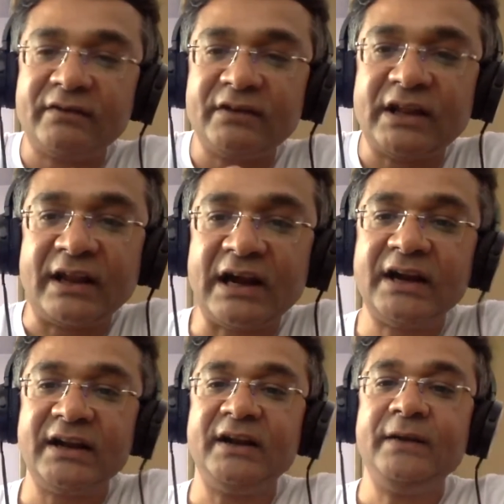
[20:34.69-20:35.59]
were they
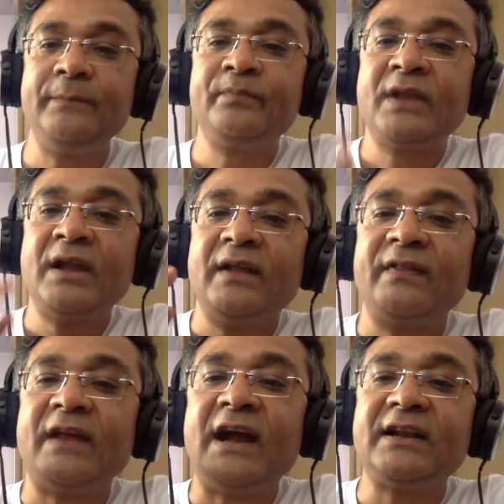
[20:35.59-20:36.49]
regarded
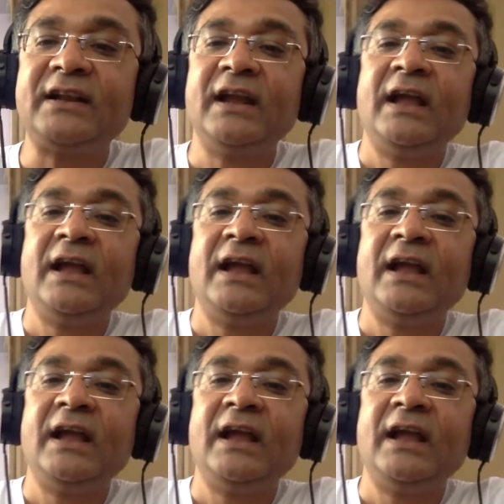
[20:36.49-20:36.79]
that